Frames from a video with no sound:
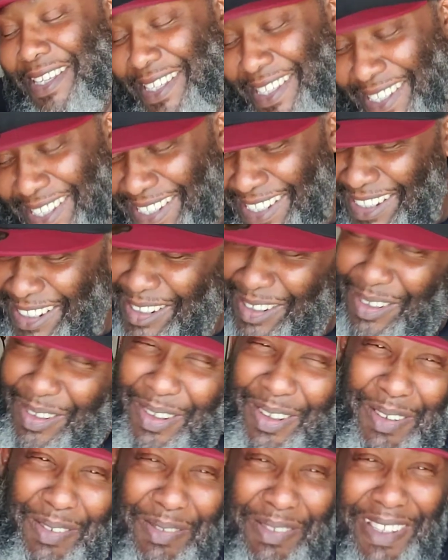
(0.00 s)
You
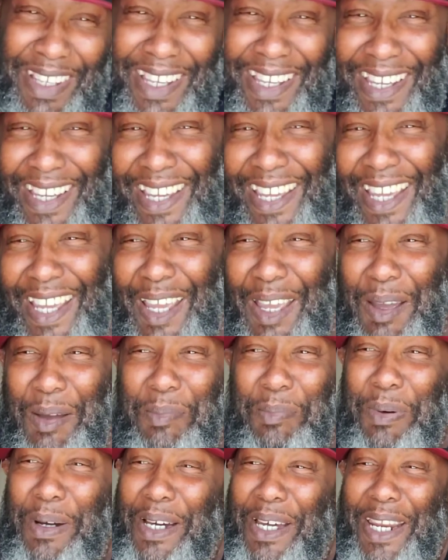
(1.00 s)
know what I'm saying?
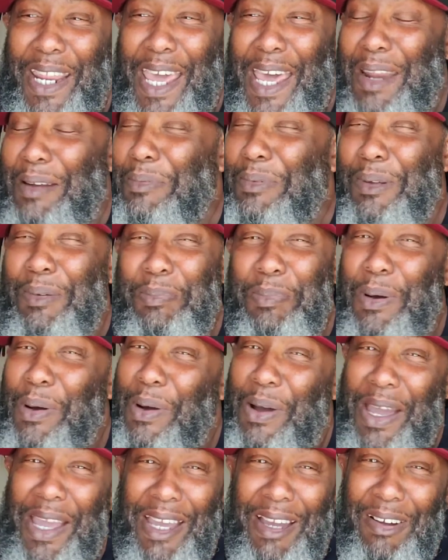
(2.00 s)
But Adam
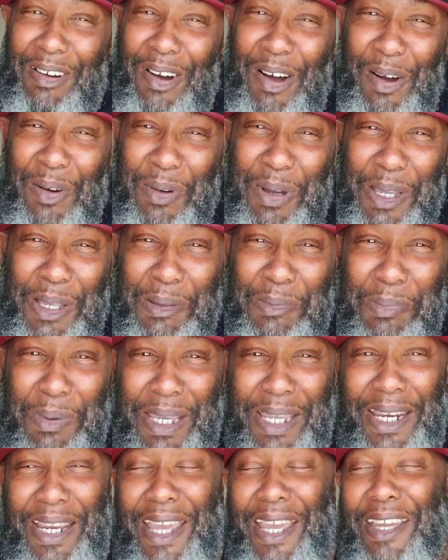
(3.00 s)
LeBeau ain't gonna always
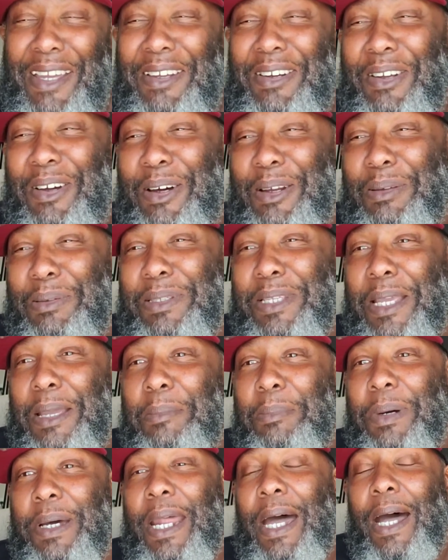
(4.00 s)
be there, you know what I'm
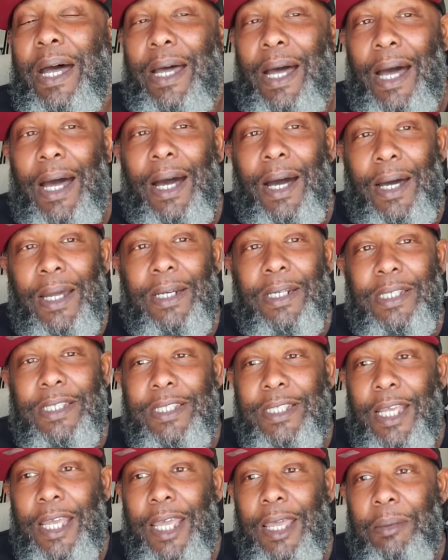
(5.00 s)
saying? But I
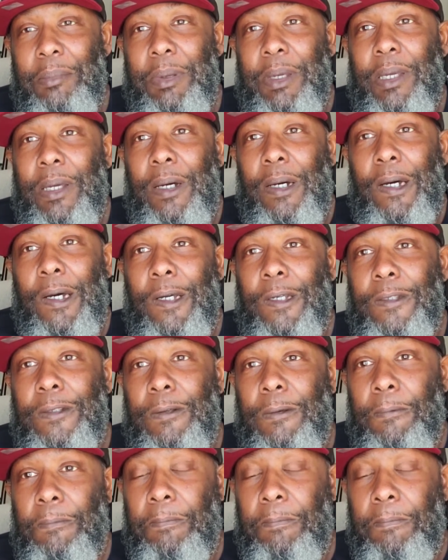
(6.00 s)
understand, because